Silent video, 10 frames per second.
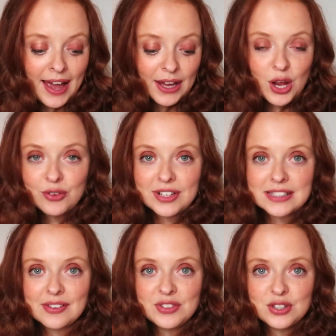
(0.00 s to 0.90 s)
and hopefully
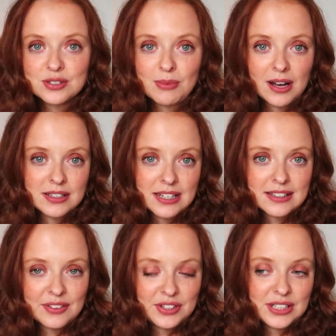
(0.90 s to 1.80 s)
it's given you some
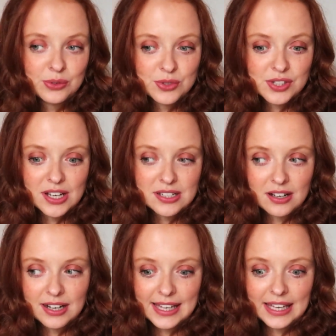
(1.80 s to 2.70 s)
ideas if you did want to go to
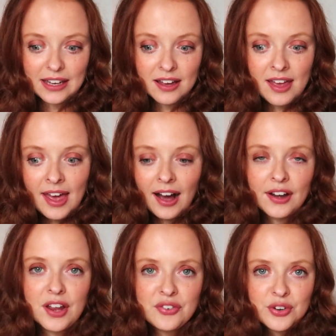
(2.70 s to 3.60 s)
IKEA.
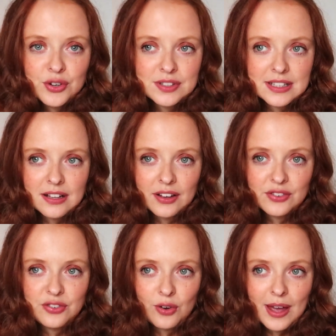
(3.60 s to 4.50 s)
I know for us it's like
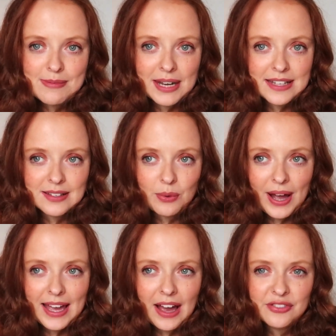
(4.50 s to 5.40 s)
40 minutes
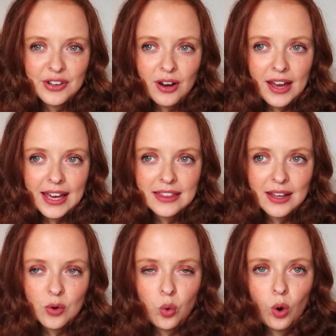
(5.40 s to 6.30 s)
away. I feel like
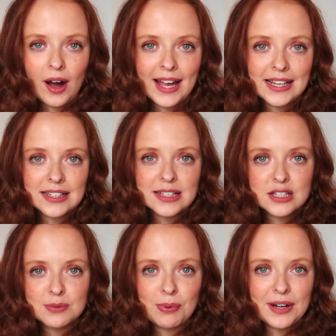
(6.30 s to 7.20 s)
they're quite
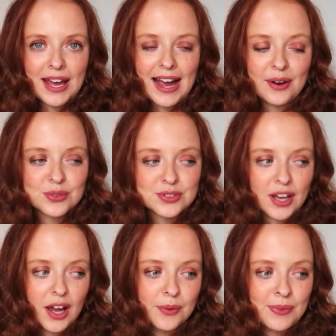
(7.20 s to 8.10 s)
spread out, so
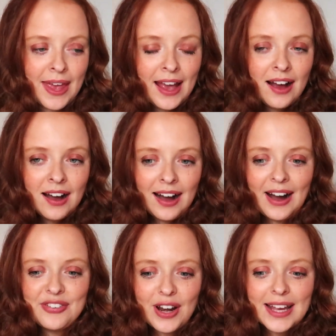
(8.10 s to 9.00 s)

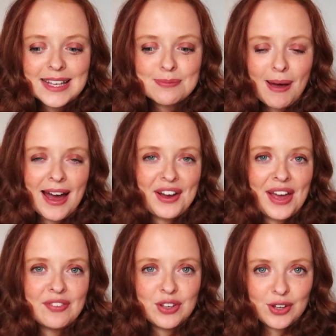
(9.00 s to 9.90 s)
I feel like it's
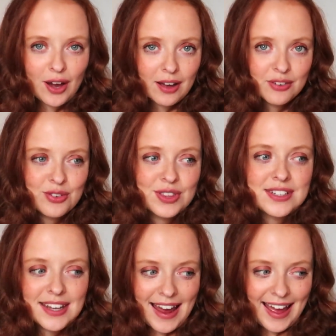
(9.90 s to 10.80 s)
better if you go for the
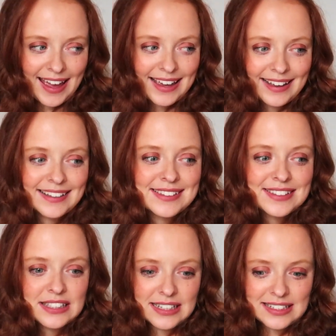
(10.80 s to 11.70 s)
day,
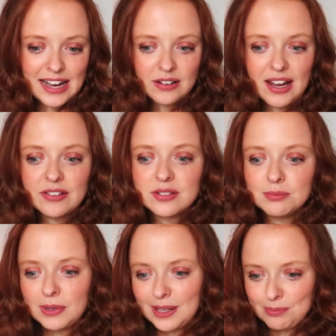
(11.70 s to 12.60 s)
sit down, have some
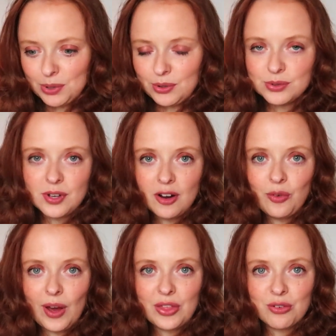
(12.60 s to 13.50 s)
meatballs halfway